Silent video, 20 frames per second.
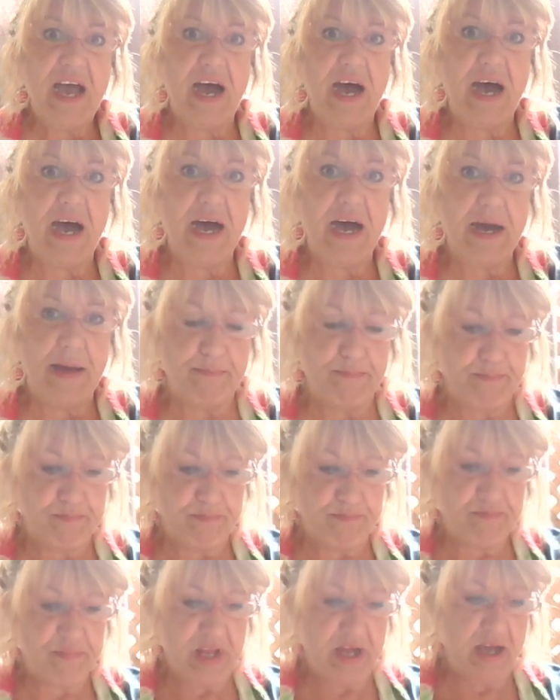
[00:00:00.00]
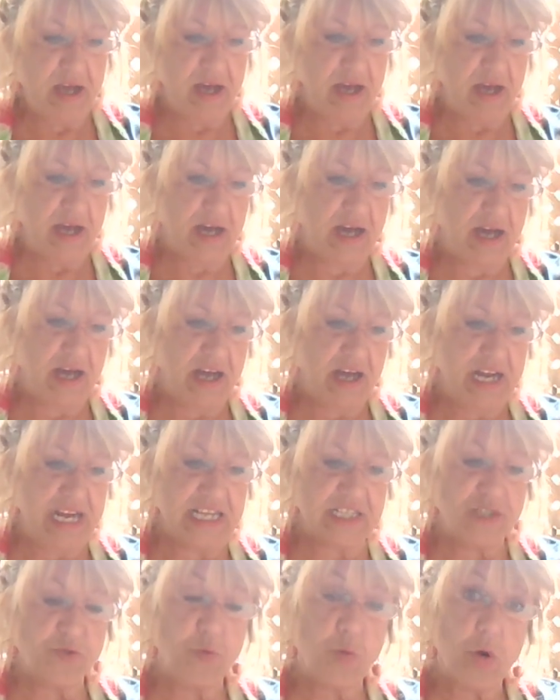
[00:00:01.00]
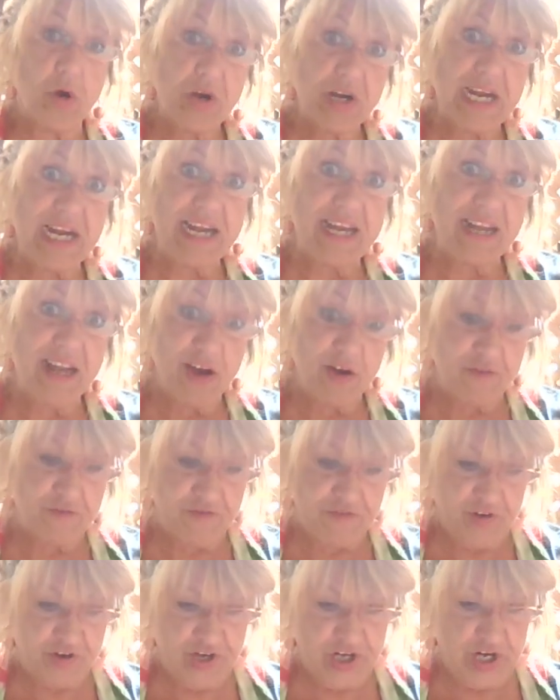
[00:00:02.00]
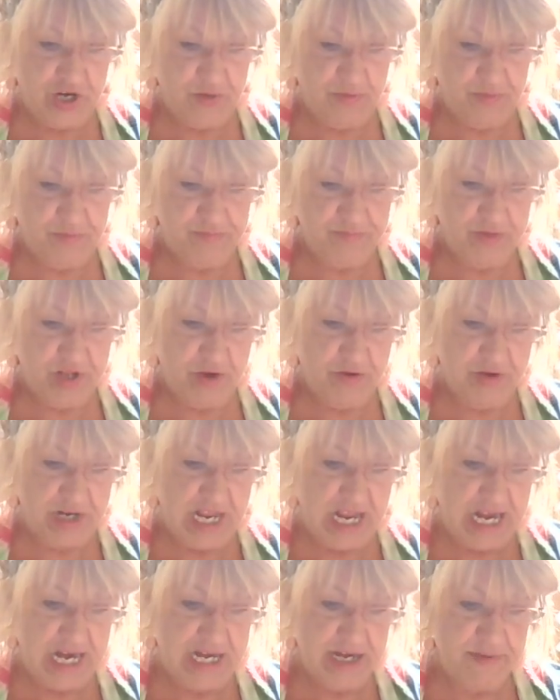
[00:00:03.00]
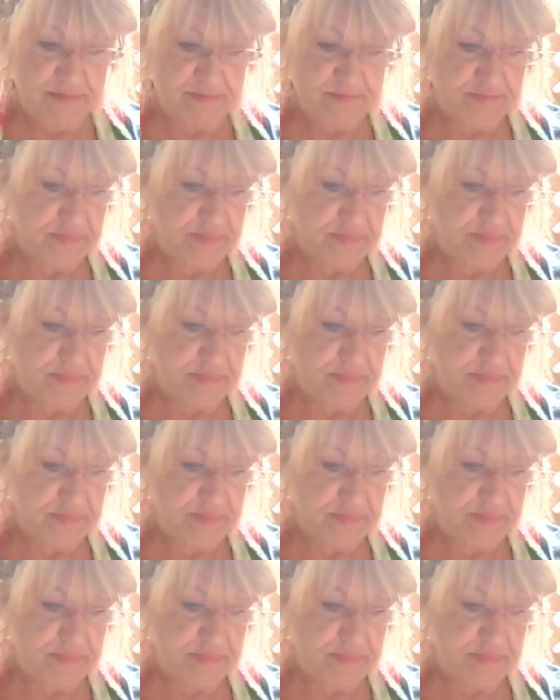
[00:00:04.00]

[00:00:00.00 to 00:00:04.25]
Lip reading: it's working out for you. Okay.